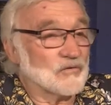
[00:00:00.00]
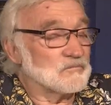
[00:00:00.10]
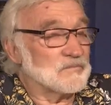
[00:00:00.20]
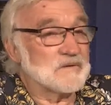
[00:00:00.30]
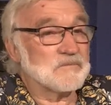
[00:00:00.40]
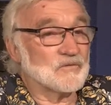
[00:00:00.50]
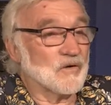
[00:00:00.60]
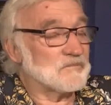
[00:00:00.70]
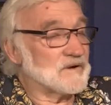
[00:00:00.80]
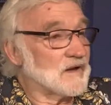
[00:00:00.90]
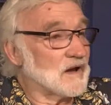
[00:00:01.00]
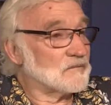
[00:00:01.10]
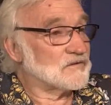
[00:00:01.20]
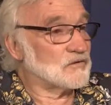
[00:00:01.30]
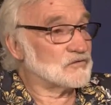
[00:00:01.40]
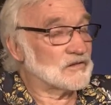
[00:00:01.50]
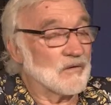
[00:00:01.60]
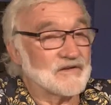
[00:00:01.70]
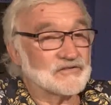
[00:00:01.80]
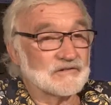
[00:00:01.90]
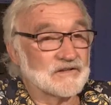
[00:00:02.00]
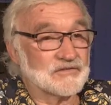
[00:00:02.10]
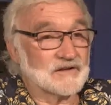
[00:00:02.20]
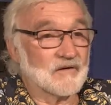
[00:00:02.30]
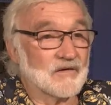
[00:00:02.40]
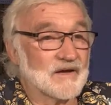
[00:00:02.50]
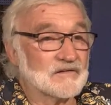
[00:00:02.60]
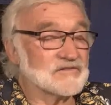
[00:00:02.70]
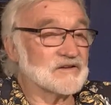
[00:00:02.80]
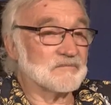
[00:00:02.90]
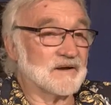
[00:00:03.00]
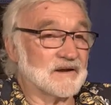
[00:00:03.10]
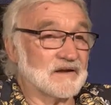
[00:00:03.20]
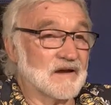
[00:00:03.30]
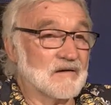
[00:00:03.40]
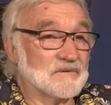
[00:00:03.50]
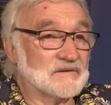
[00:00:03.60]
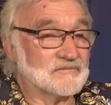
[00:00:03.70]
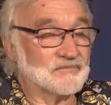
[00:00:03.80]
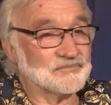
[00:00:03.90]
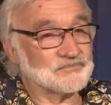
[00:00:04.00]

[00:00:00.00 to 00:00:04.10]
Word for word: not people not being able to use lights or anything mm. like that, does it, Becky? no,